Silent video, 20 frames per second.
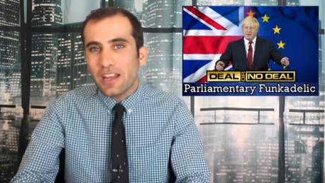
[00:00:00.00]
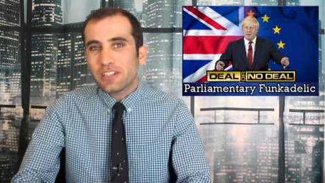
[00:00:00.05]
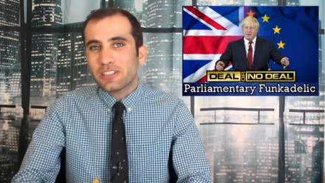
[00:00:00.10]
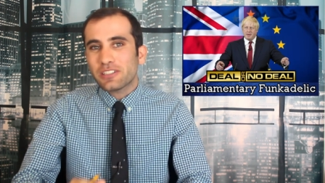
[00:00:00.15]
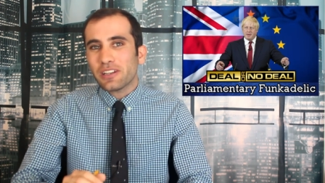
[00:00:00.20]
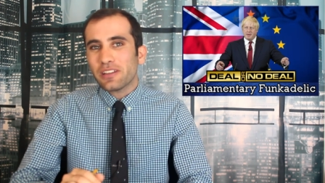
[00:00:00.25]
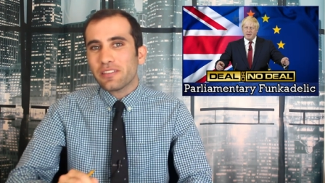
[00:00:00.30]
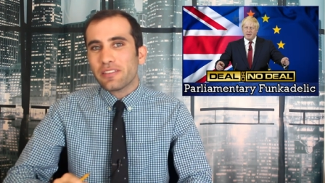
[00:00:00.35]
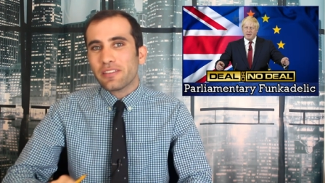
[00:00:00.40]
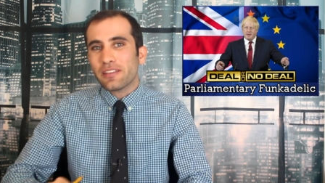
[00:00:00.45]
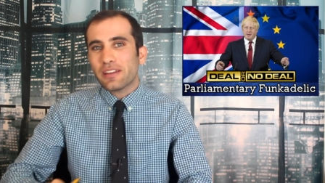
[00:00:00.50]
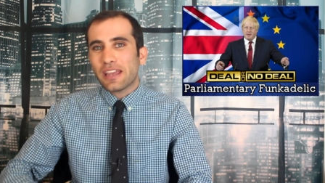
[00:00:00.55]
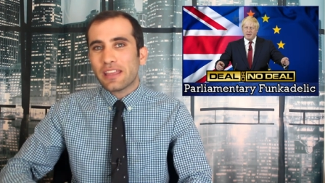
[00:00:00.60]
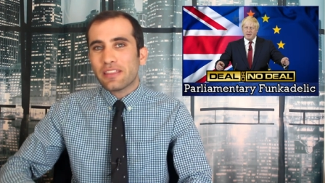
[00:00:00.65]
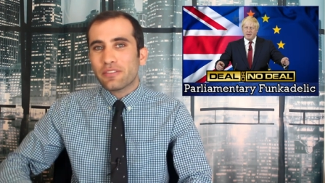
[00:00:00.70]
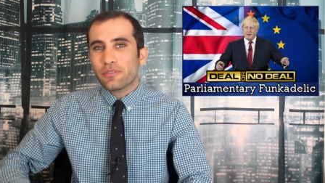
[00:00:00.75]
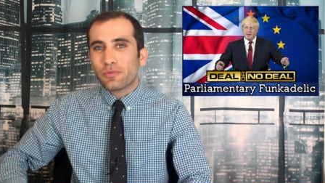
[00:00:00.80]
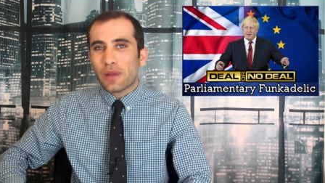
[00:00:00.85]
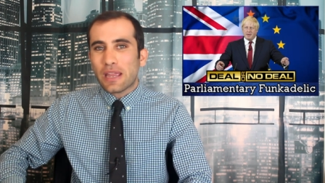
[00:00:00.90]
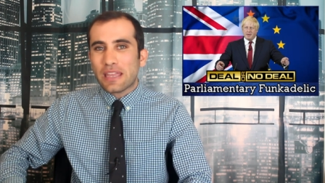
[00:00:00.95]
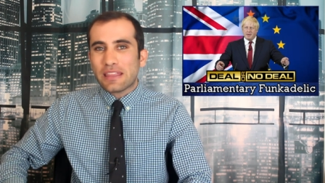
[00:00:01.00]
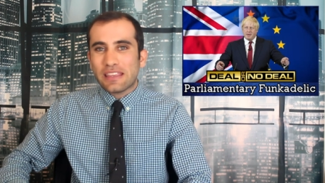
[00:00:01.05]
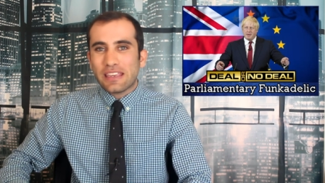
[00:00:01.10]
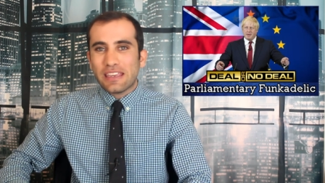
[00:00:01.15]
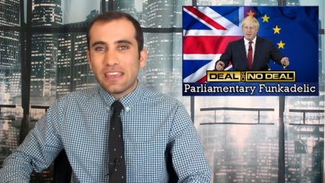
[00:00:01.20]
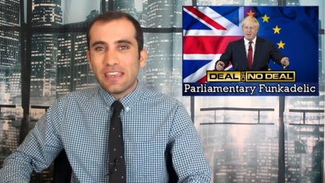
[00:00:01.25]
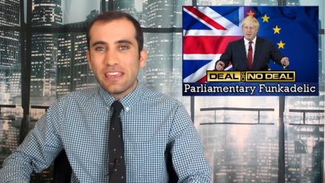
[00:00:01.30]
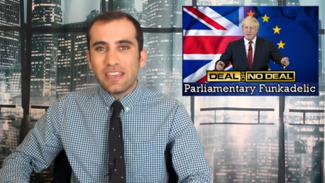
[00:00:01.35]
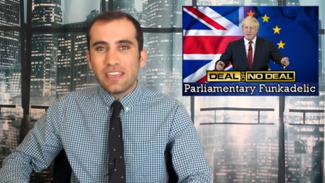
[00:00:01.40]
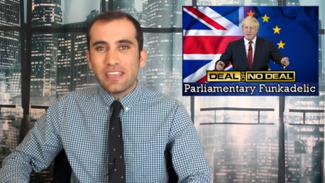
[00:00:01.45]
Johnson had to write
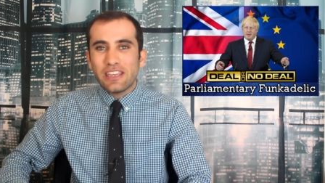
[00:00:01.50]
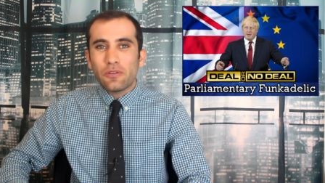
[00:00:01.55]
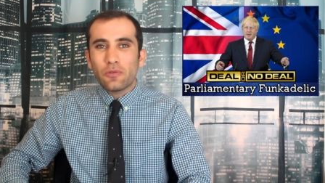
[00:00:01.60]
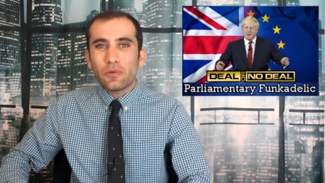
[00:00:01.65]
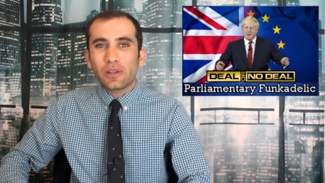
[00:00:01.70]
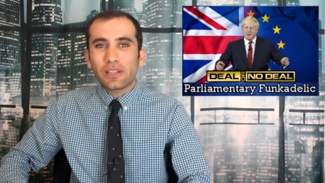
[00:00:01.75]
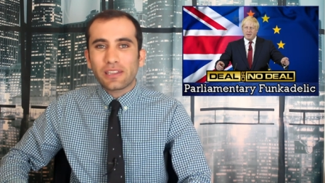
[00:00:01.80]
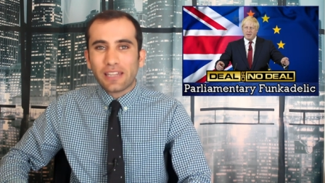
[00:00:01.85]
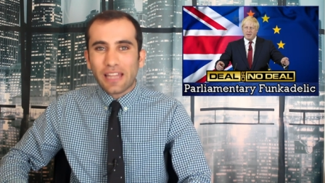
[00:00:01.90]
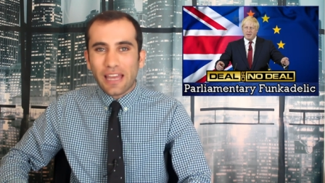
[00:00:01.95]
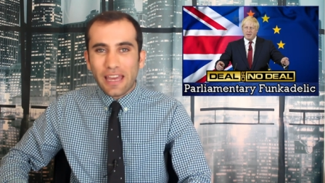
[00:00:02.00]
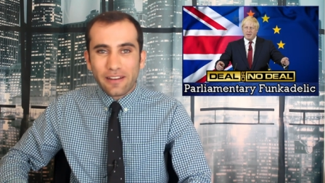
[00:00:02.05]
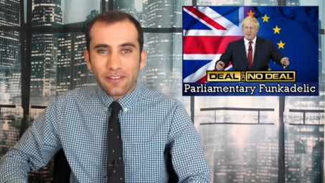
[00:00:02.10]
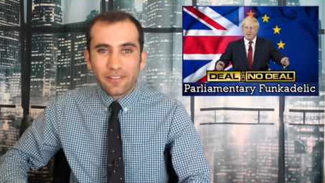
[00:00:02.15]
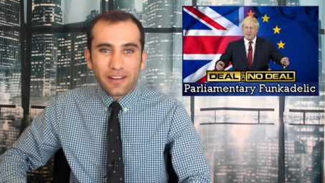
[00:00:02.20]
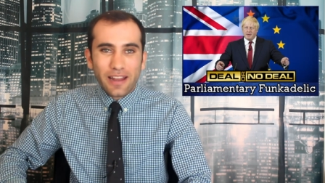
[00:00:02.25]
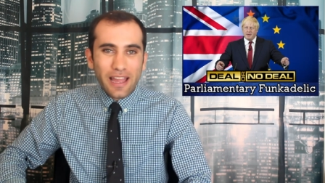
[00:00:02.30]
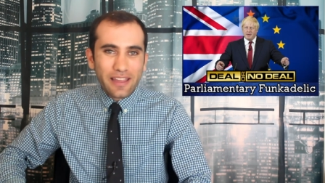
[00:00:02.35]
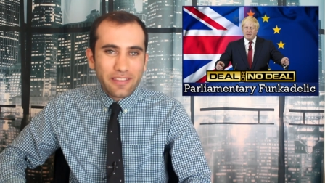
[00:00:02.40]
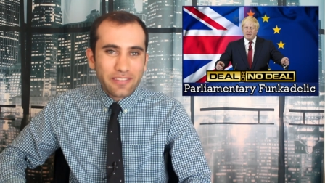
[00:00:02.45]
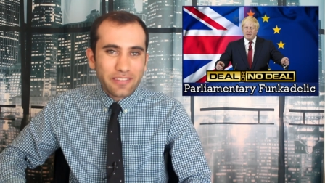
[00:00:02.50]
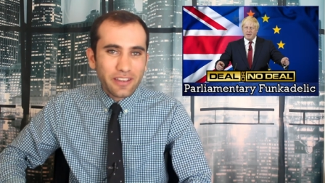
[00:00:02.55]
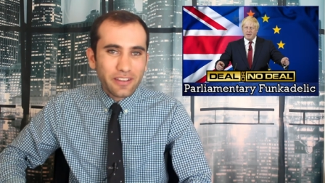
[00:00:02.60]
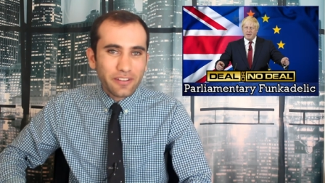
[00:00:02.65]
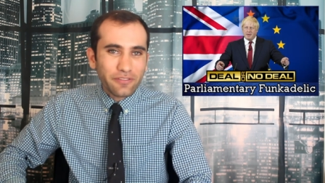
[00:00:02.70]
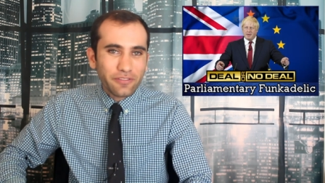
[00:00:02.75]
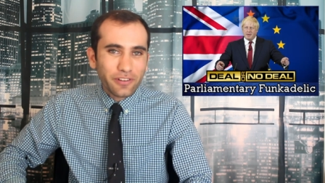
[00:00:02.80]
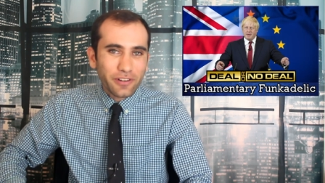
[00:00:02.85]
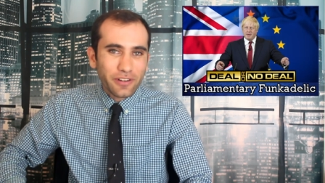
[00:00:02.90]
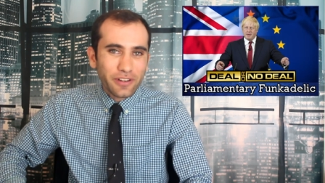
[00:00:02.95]
the EU a letter
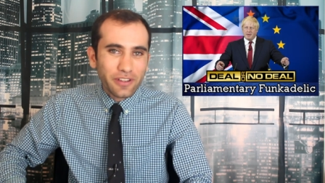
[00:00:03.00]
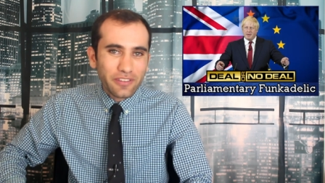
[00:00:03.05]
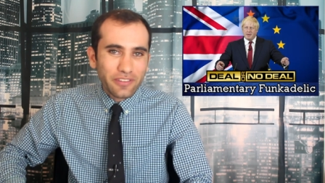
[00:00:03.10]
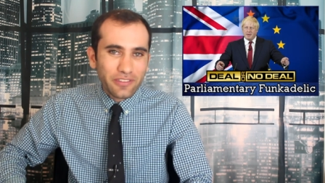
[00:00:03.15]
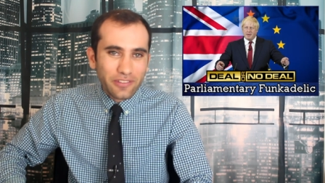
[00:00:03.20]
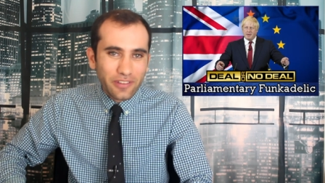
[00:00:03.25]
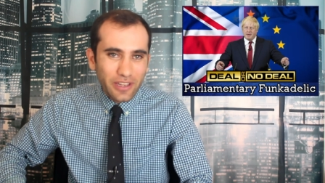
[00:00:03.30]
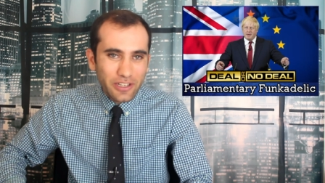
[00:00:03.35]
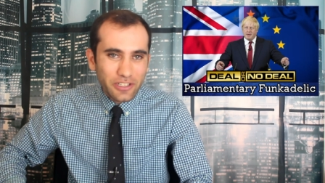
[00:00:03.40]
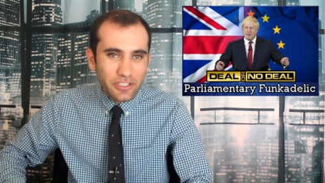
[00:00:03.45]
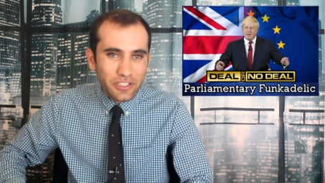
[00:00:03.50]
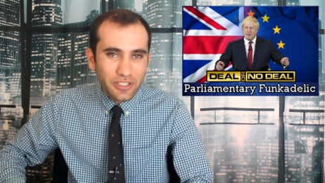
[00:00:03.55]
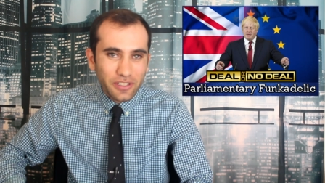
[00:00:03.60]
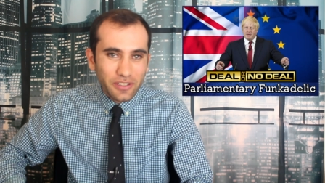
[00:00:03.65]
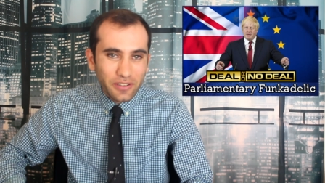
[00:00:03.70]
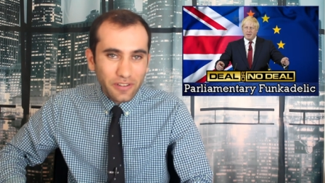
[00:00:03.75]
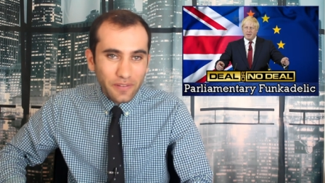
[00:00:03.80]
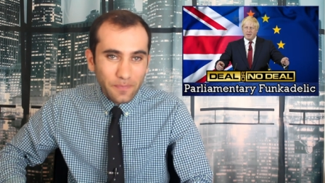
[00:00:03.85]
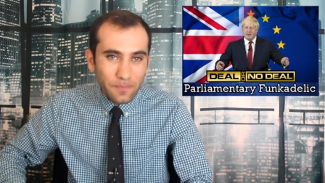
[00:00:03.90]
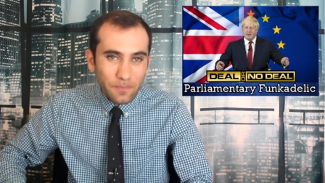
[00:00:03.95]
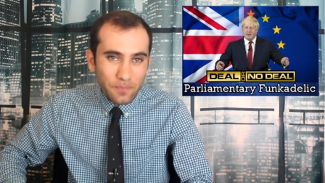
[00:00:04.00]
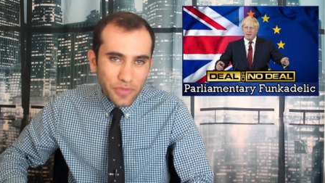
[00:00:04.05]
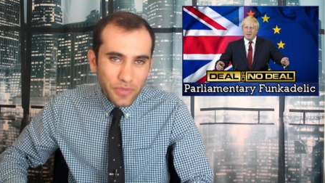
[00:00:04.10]
asking for an extension.